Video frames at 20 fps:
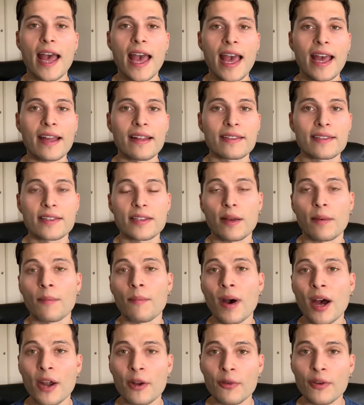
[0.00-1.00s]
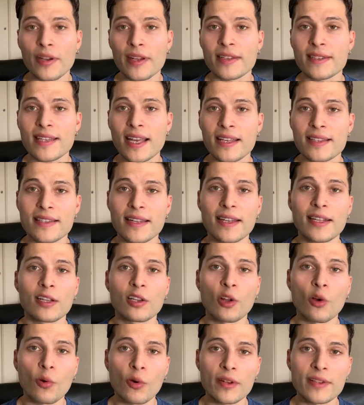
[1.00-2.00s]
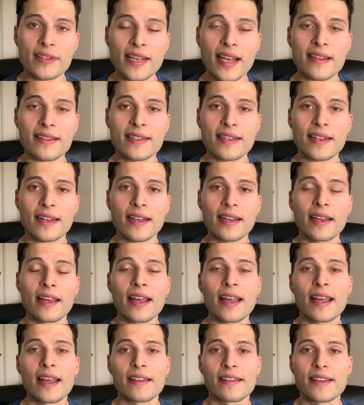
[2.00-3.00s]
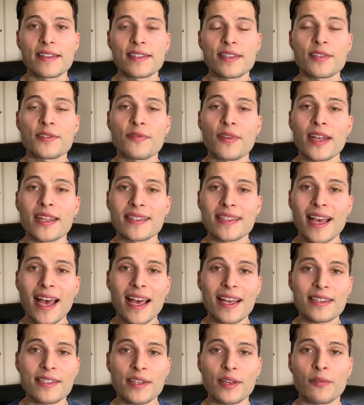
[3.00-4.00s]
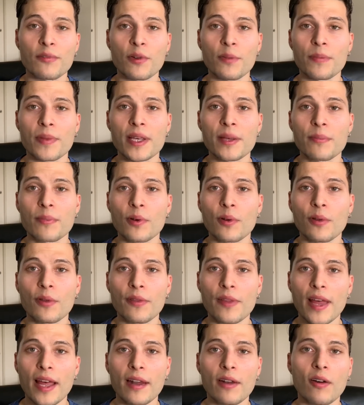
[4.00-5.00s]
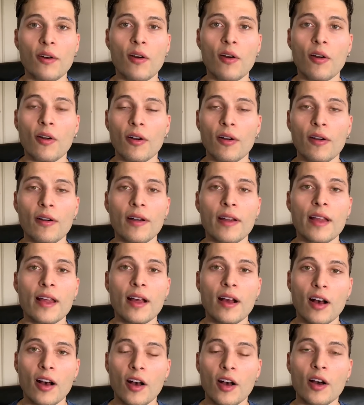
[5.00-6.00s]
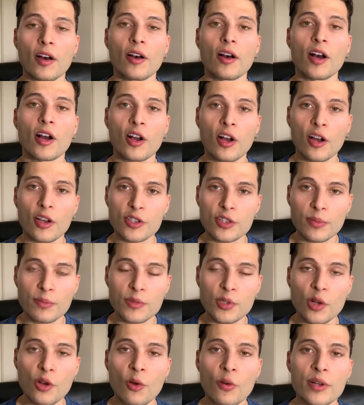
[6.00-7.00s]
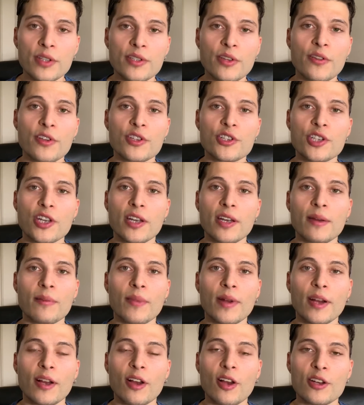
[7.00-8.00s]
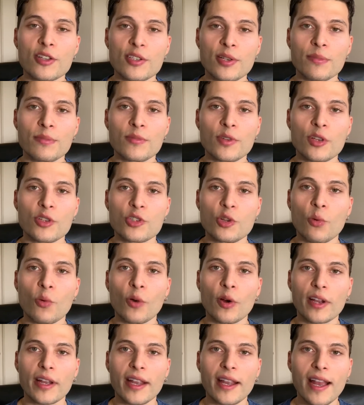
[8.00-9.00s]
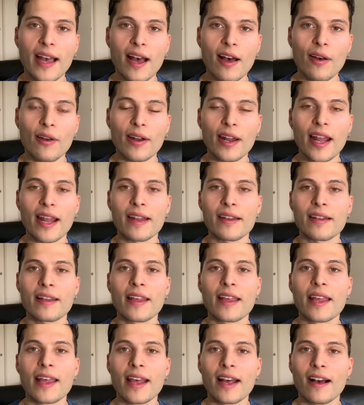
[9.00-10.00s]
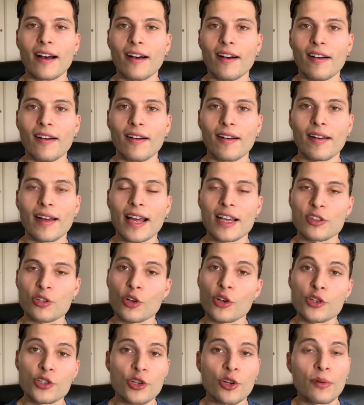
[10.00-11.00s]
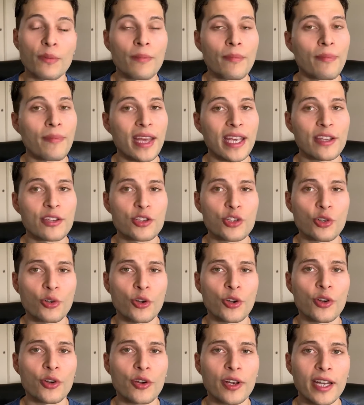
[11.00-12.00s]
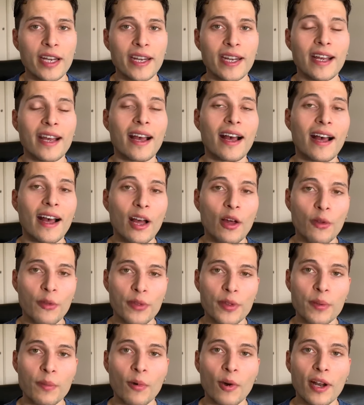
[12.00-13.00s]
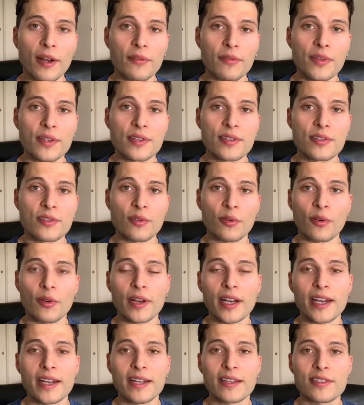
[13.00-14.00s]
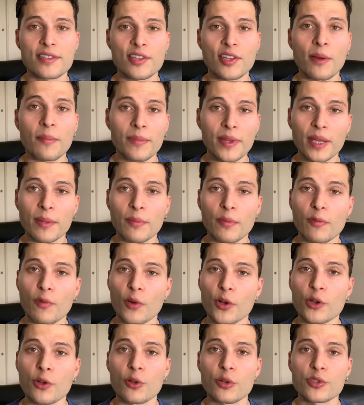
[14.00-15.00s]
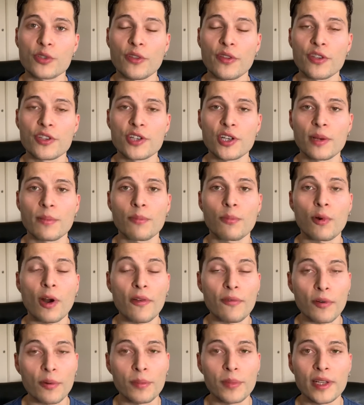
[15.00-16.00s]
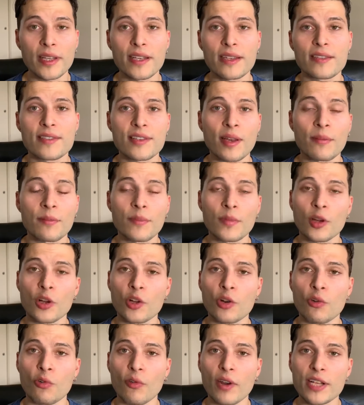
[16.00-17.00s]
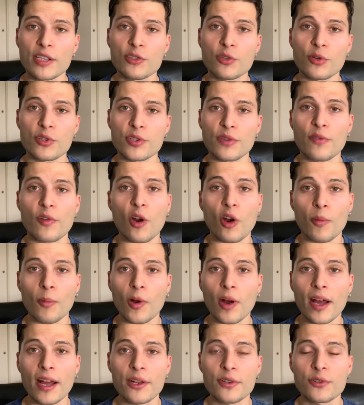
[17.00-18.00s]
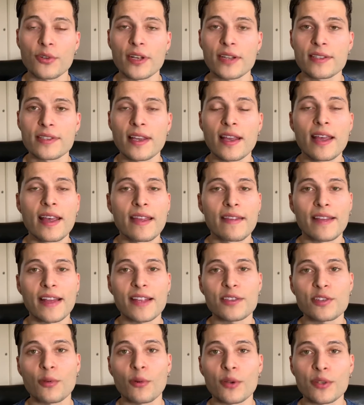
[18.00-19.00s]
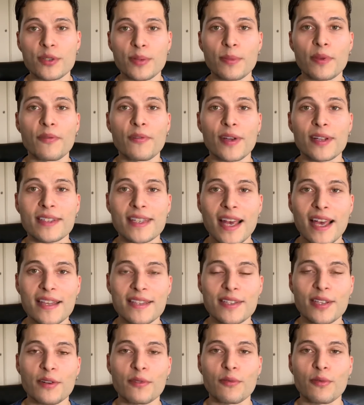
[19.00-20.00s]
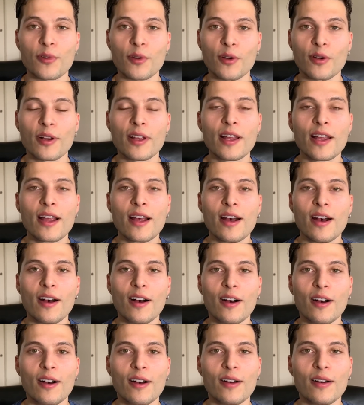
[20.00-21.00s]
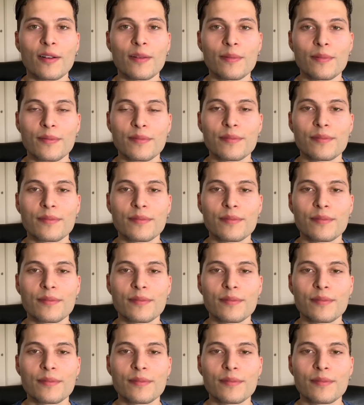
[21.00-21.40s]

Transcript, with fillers: and moderate intensity, lower intensity. This is fantastic for people that are uh, accustomed to going to the gym and accustomed to working out. And uh, as long as you make sure you're eating a healthy breakfast or eating something before you go to the gym, preferably some great source of carbohydrates, that's going to be fantastic for uh,